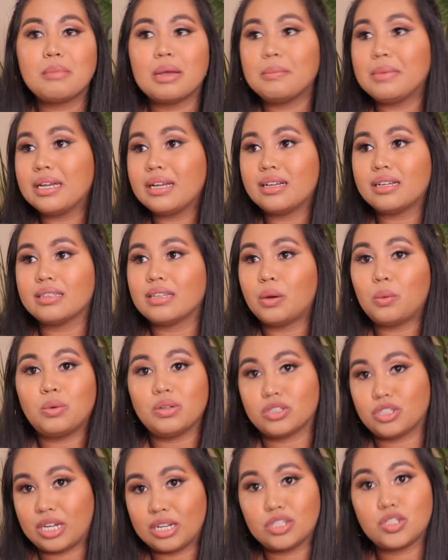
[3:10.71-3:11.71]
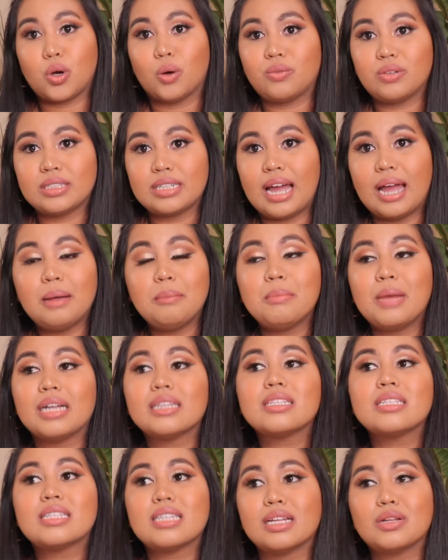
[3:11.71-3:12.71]
Maybe that will change over time,
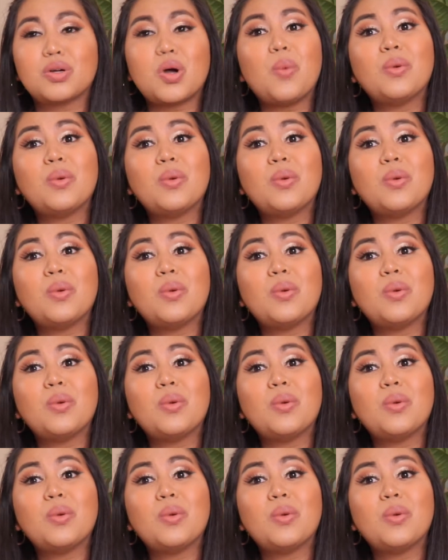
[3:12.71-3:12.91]
but still,